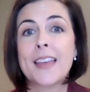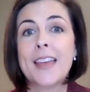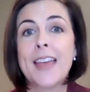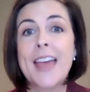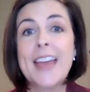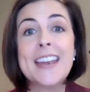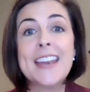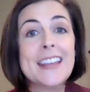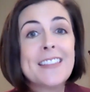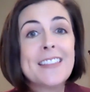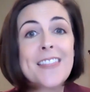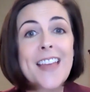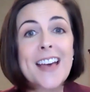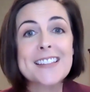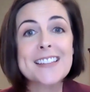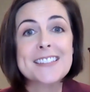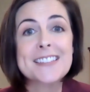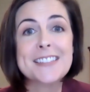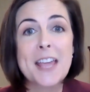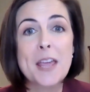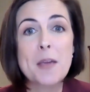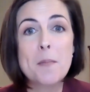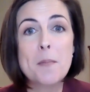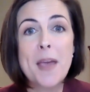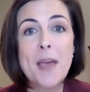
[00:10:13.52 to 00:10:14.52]
And in that
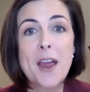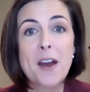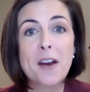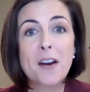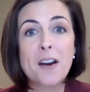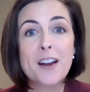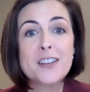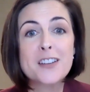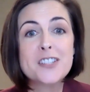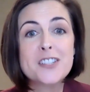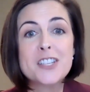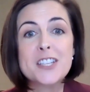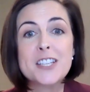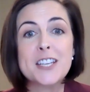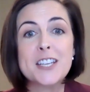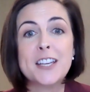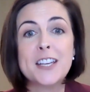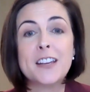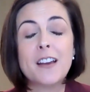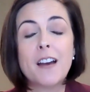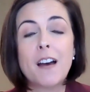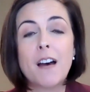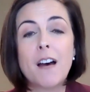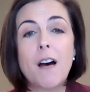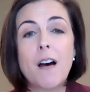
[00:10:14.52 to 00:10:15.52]
same era,
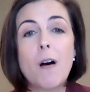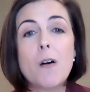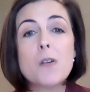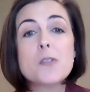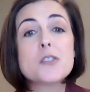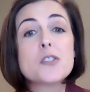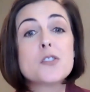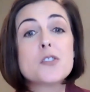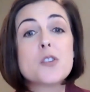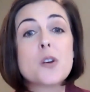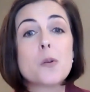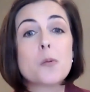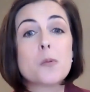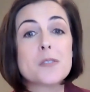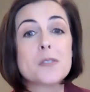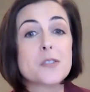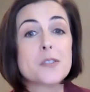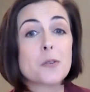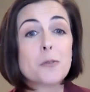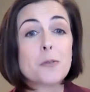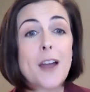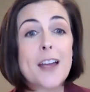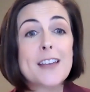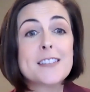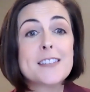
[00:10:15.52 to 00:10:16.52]
she also was
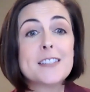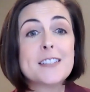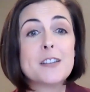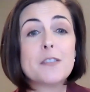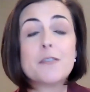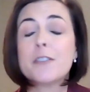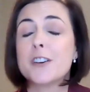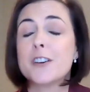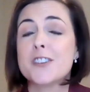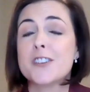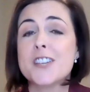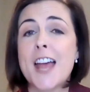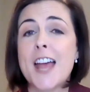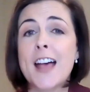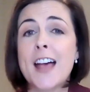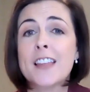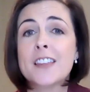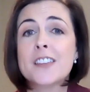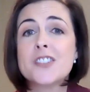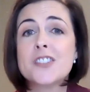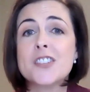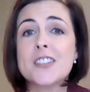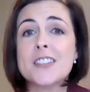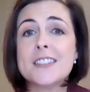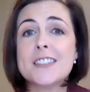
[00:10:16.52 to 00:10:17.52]
arrested for
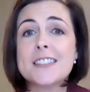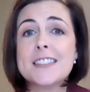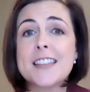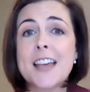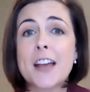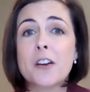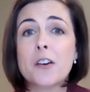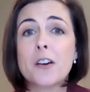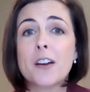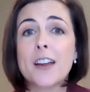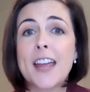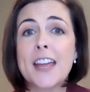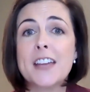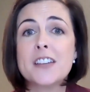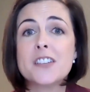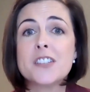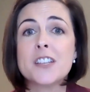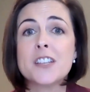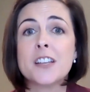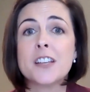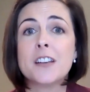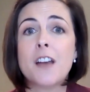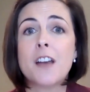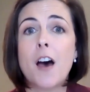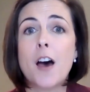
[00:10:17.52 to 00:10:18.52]
challenging
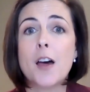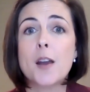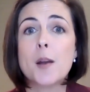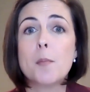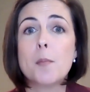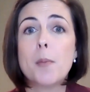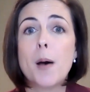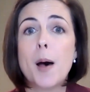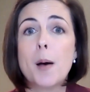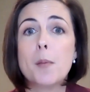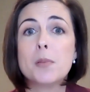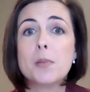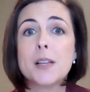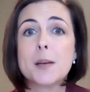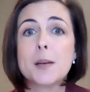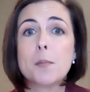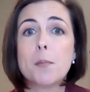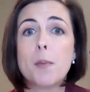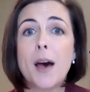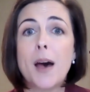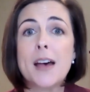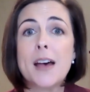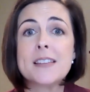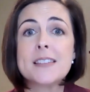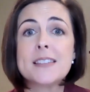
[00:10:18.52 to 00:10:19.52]
segregation on a public
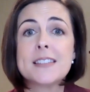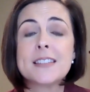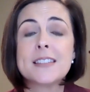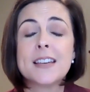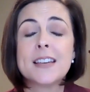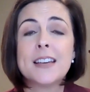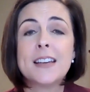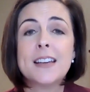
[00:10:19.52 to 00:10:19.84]
bus,